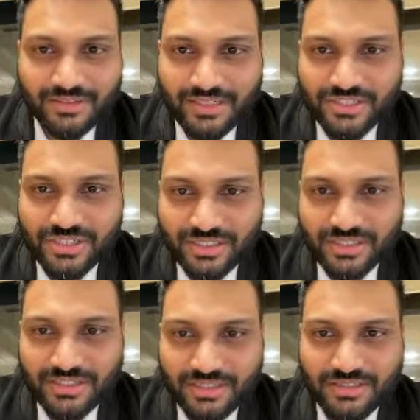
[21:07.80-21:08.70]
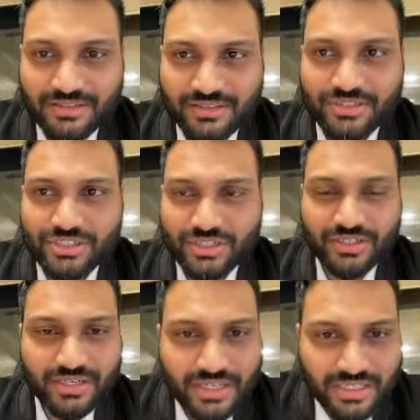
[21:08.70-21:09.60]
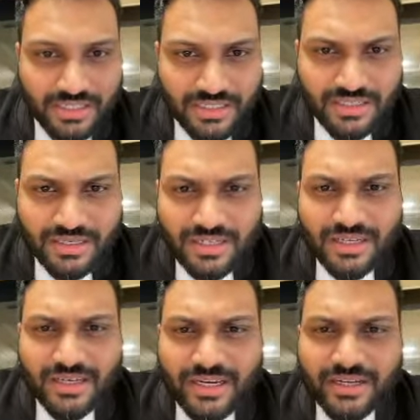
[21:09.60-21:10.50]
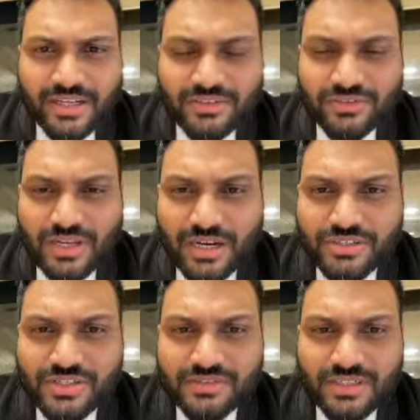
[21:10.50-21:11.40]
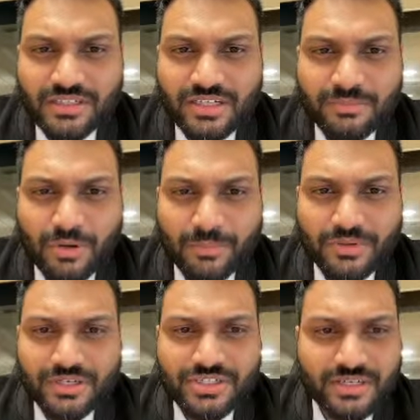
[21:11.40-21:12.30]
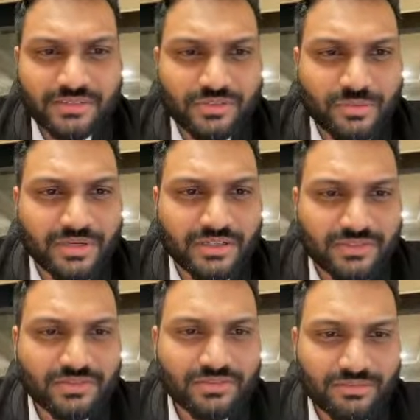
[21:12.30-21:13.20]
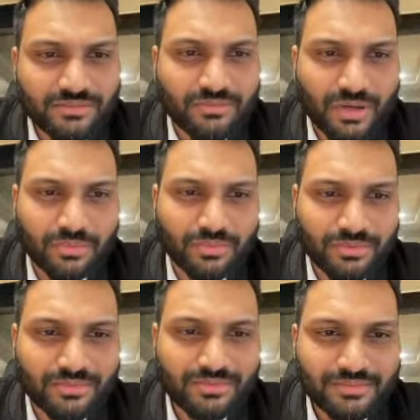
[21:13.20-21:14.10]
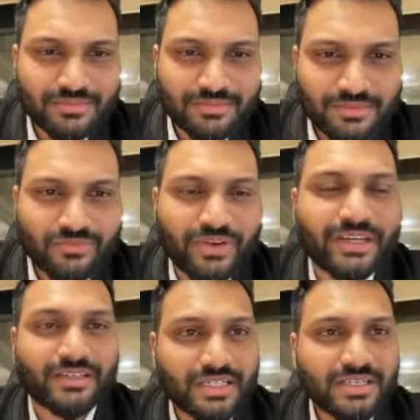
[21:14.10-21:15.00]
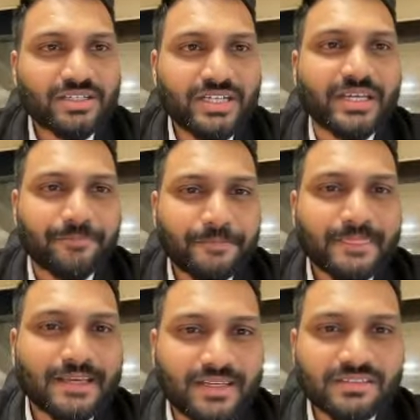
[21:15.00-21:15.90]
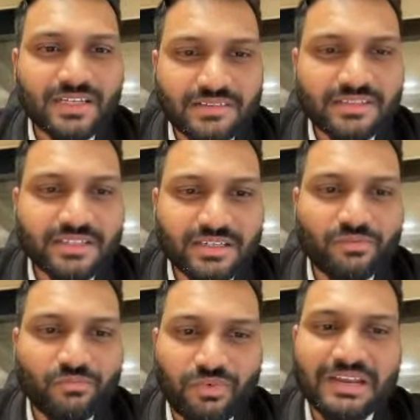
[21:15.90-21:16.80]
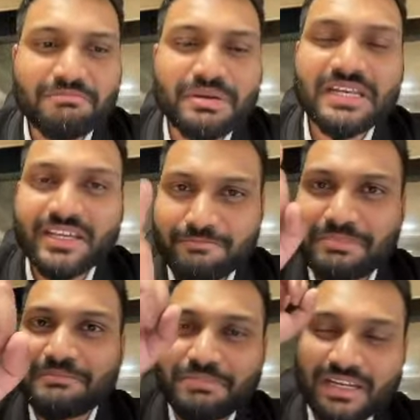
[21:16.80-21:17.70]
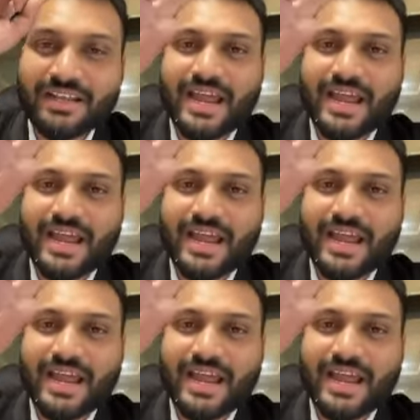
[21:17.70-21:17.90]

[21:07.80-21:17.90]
digital journey, India's largest internet population estimates. Wow, fine, theek hai. Let's consider 1 billion people are